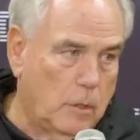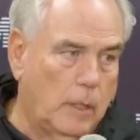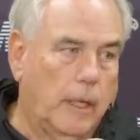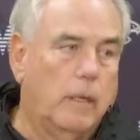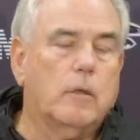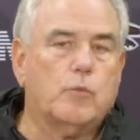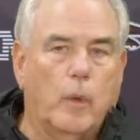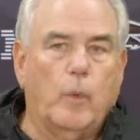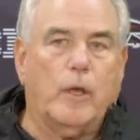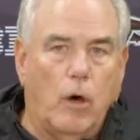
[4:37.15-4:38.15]
okay? Because
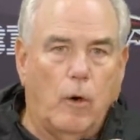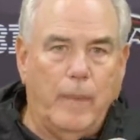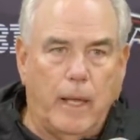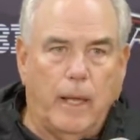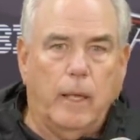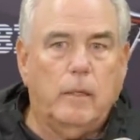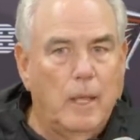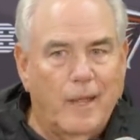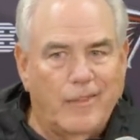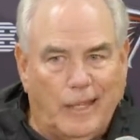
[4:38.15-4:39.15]
when we call man,
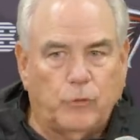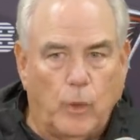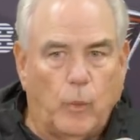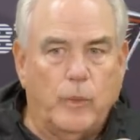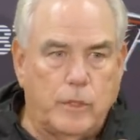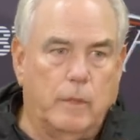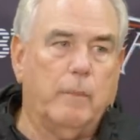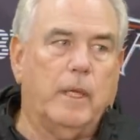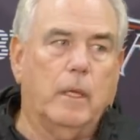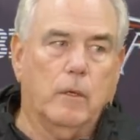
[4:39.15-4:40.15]
that's when we seem to
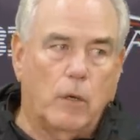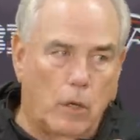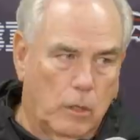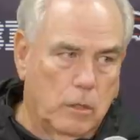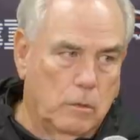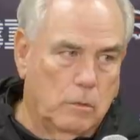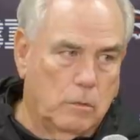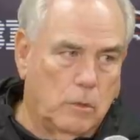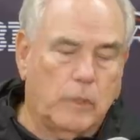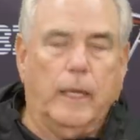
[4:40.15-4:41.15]
be getting hurt,
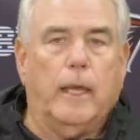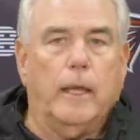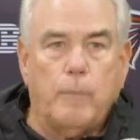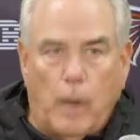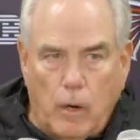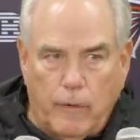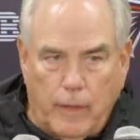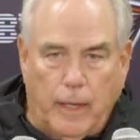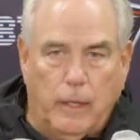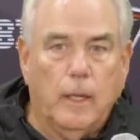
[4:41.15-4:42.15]
okay? And part of
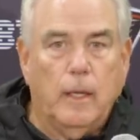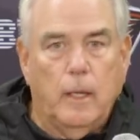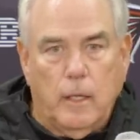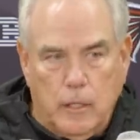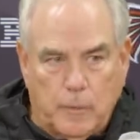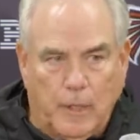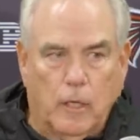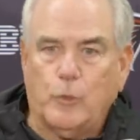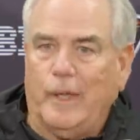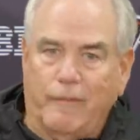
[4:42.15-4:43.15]
that is
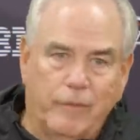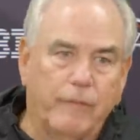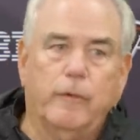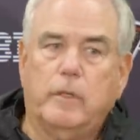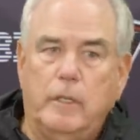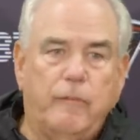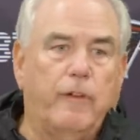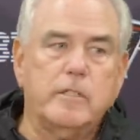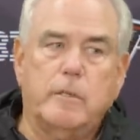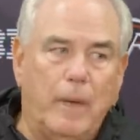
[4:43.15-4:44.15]
because we have different
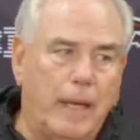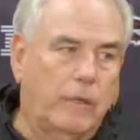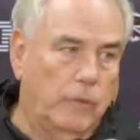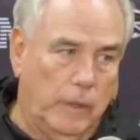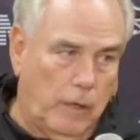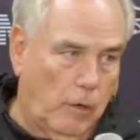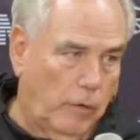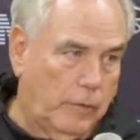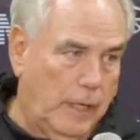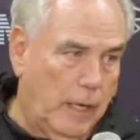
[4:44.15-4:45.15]
defensive backs in there all
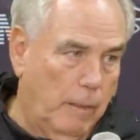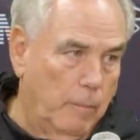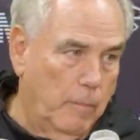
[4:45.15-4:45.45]
the time,